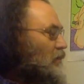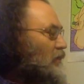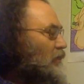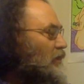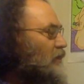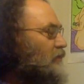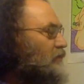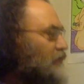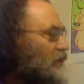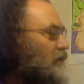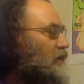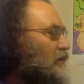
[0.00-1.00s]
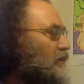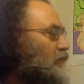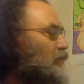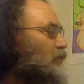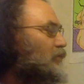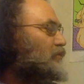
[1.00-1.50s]
the
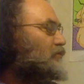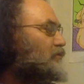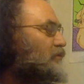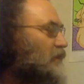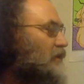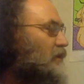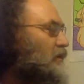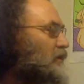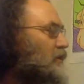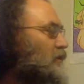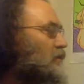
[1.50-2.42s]
deep blue sea.